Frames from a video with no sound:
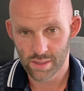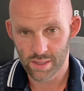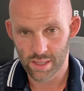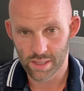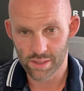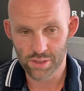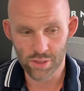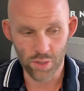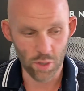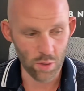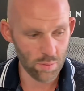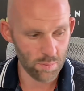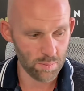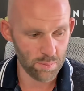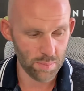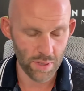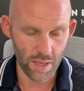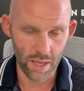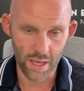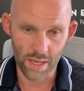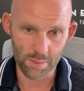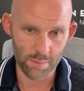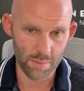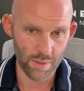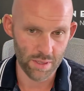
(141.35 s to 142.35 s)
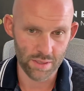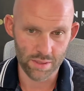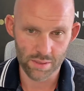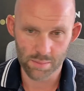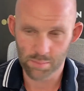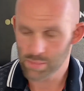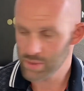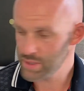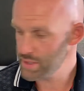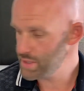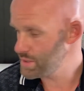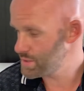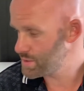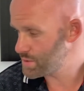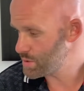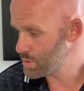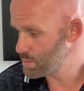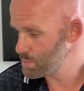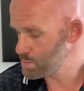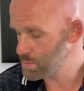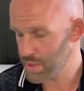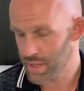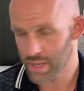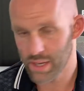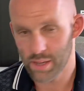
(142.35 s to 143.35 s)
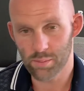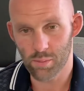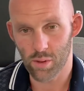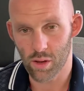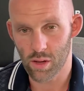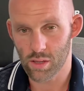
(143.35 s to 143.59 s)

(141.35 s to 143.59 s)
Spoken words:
And don't blame it. Please don't blame